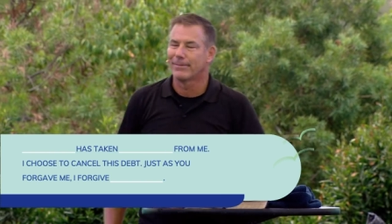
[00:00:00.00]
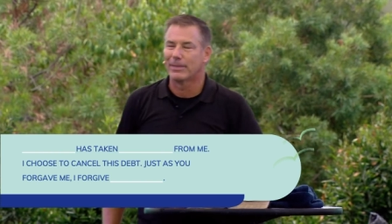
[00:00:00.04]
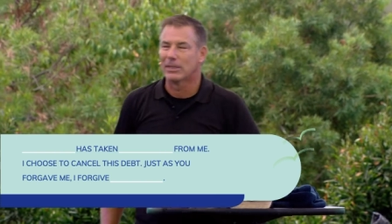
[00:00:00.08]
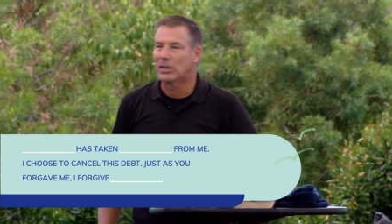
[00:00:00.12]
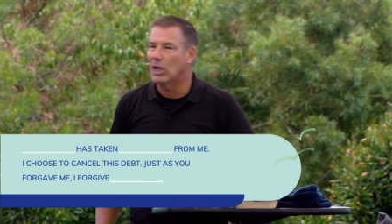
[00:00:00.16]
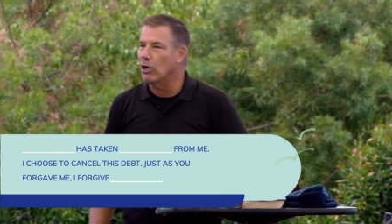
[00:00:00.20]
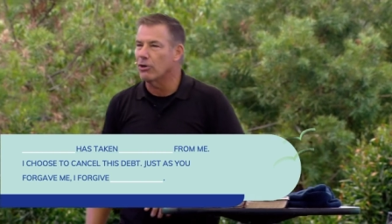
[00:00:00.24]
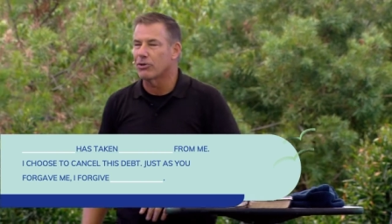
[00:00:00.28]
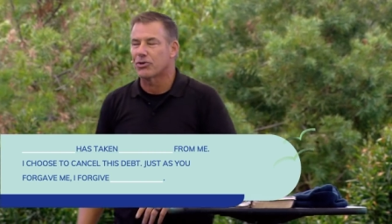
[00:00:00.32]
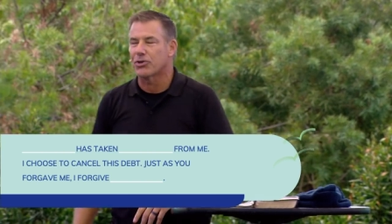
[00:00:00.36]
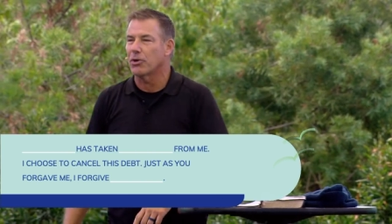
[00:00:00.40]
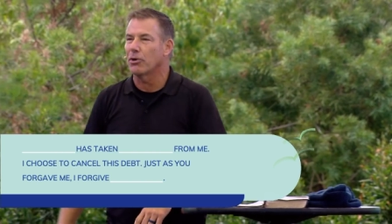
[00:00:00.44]

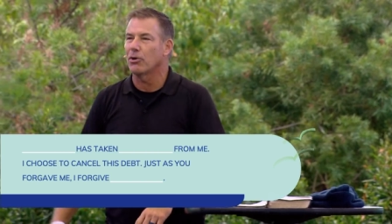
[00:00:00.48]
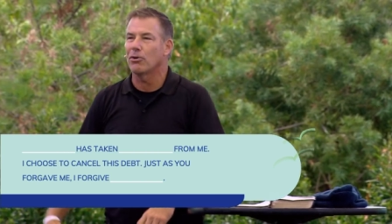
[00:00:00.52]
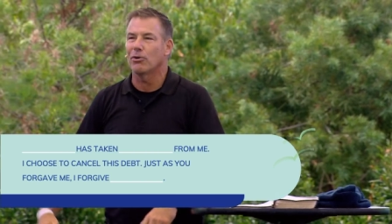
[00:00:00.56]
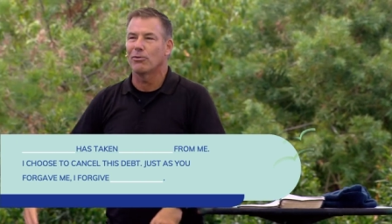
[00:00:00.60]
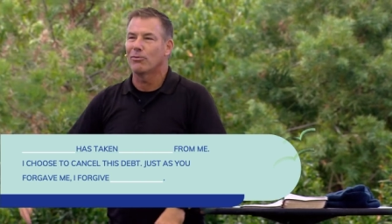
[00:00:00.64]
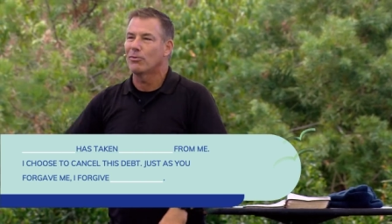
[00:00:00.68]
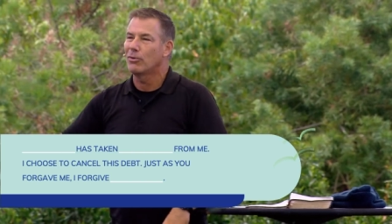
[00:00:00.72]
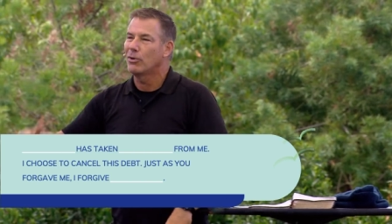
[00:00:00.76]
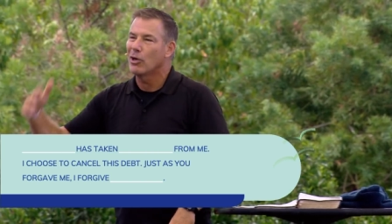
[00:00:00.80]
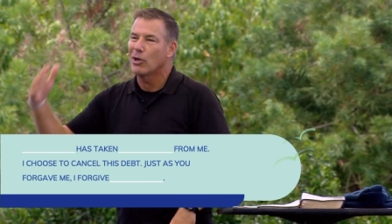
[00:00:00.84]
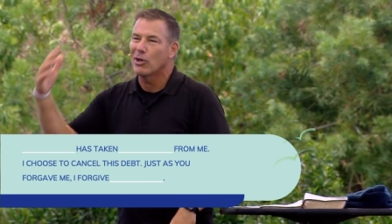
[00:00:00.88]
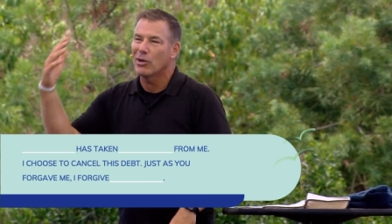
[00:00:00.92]

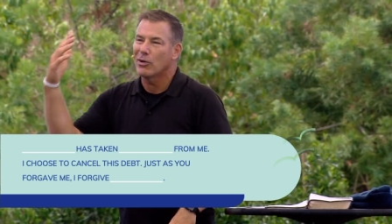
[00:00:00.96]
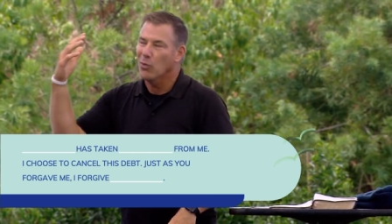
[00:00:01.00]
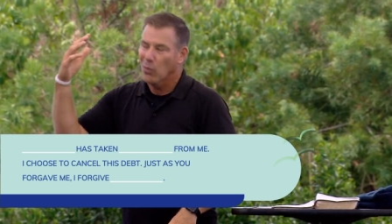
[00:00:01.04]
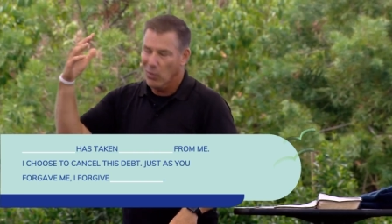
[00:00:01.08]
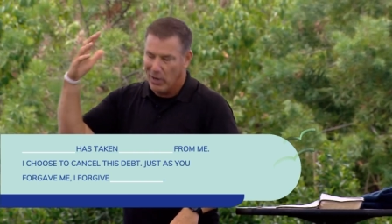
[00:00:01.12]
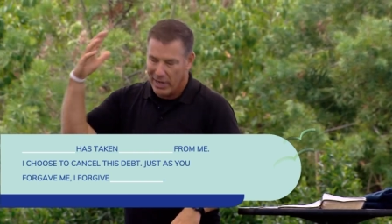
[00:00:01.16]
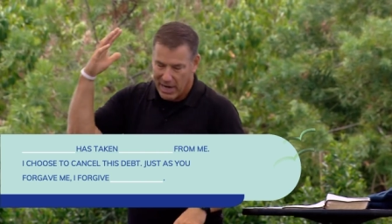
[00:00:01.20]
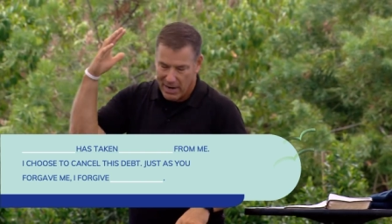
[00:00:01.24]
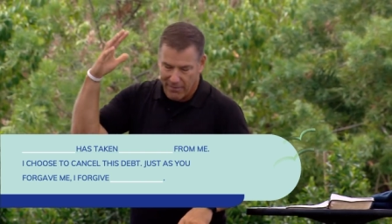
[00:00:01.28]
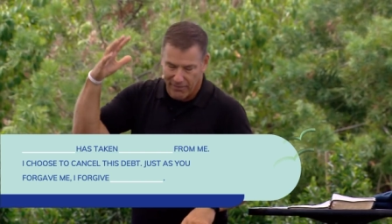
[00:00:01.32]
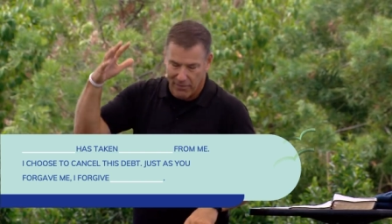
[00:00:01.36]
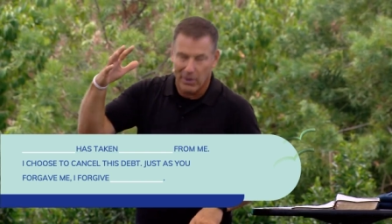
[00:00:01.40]
Gertrude,
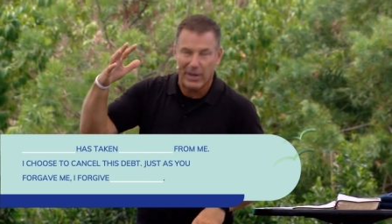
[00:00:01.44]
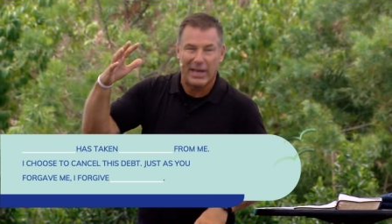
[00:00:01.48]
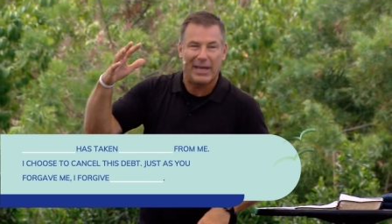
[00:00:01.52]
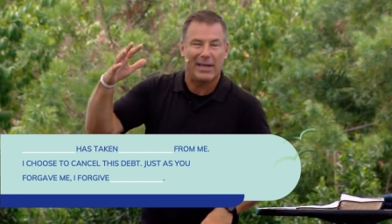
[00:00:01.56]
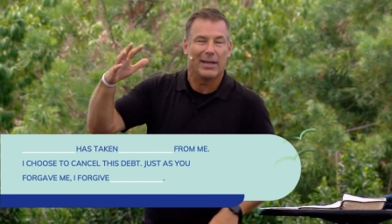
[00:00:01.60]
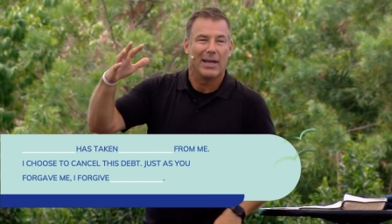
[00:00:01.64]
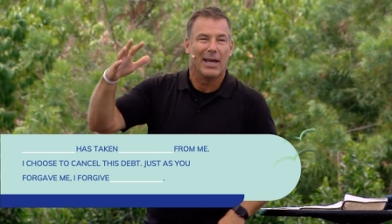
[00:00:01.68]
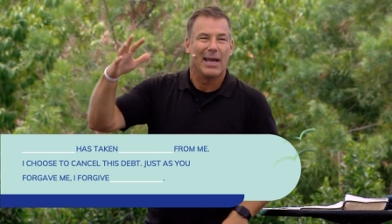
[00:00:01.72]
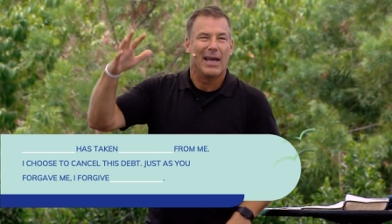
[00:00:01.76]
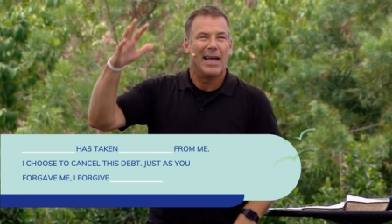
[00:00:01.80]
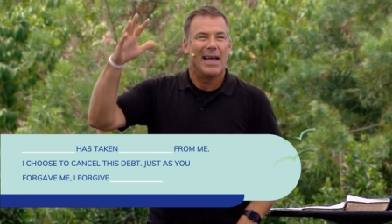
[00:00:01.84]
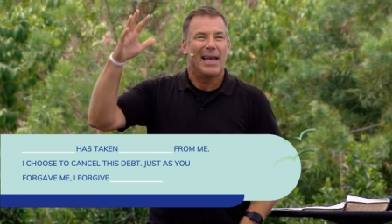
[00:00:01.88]
whatever.
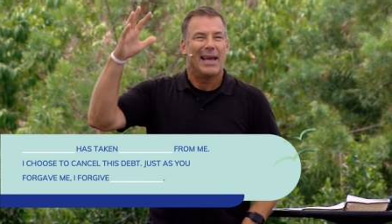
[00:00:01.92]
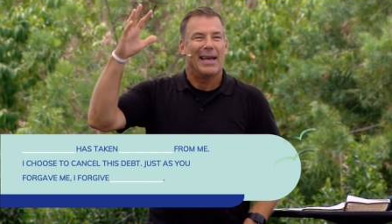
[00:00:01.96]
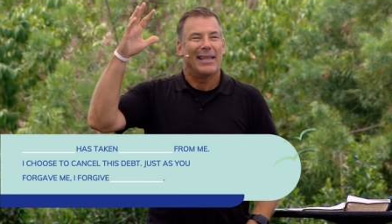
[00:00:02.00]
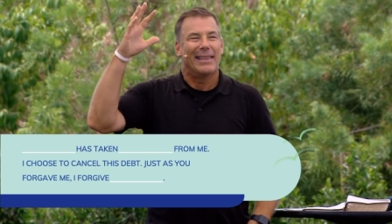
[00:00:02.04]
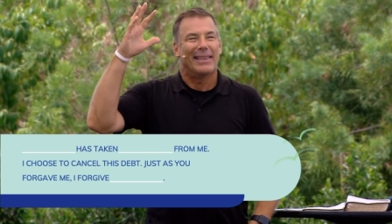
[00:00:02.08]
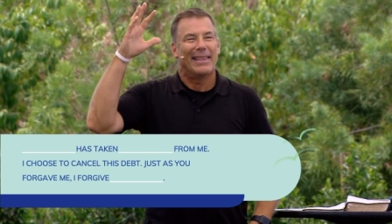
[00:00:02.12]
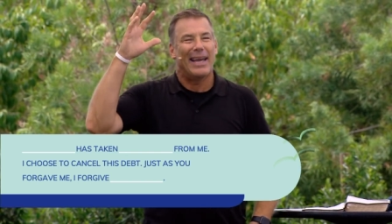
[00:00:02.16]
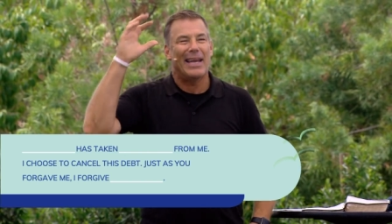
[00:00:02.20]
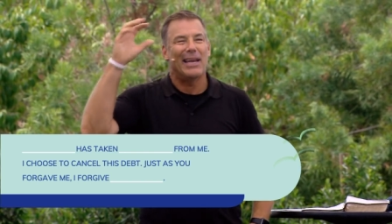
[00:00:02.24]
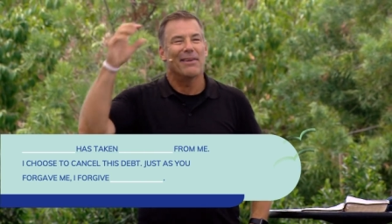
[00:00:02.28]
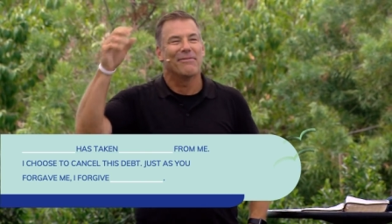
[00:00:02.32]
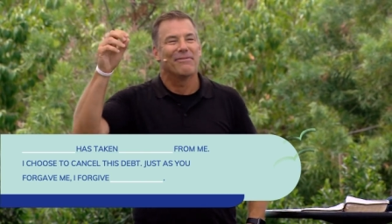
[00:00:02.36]
He,
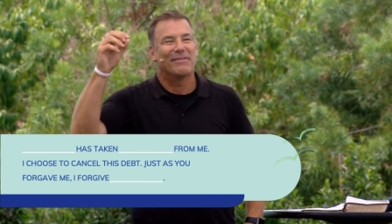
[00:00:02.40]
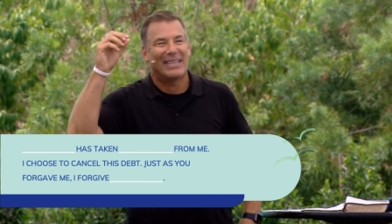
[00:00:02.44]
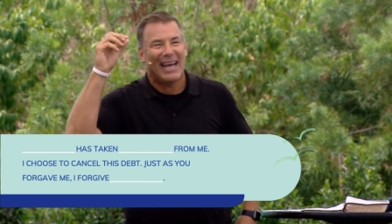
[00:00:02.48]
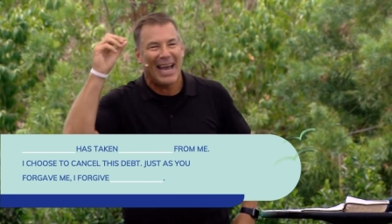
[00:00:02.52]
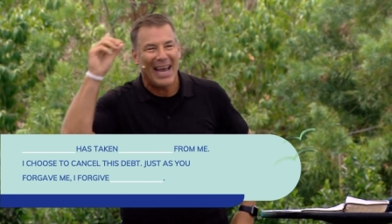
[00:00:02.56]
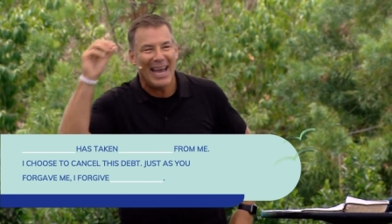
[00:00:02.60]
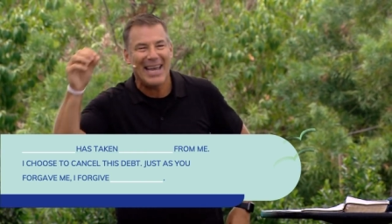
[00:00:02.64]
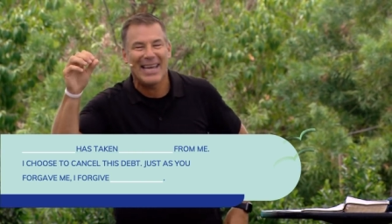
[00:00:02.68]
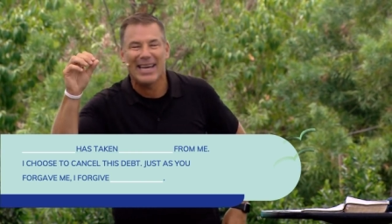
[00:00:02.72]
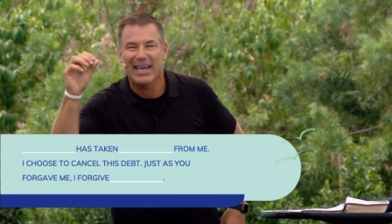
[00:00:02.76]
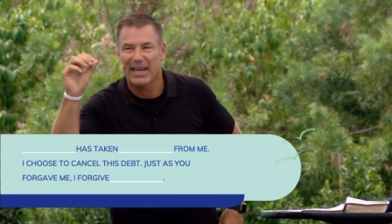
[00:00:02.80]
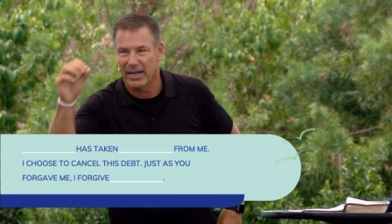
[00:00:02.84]
they have
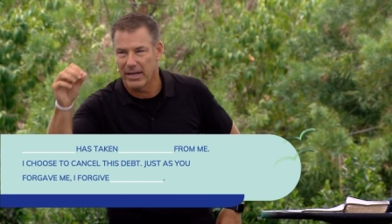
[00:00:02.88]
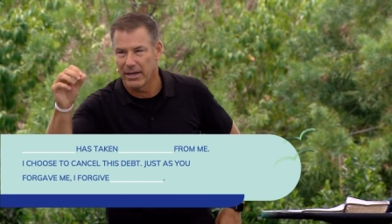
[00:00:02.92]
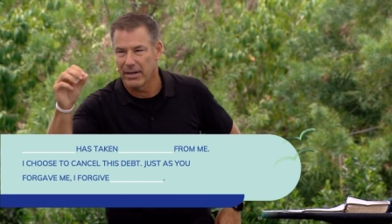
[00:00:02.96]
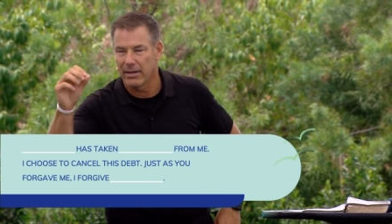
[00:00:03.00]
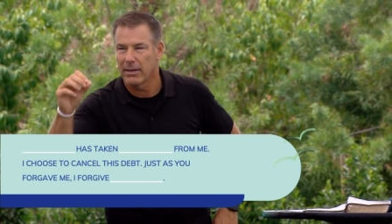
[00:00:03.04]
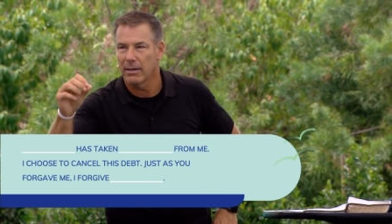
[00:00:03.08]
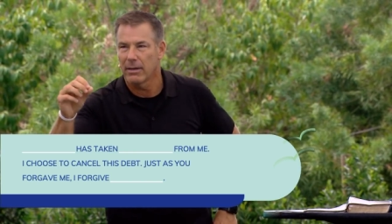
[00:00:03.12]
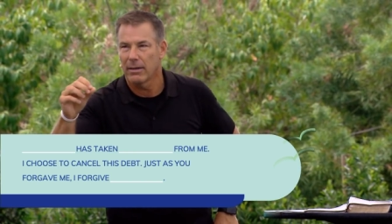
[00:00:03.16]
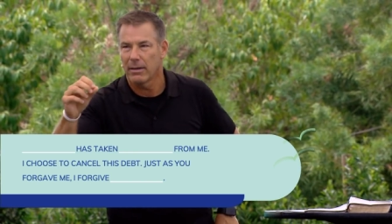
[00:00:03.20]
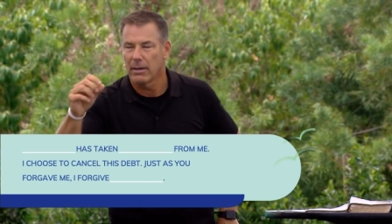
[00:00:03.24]
taken,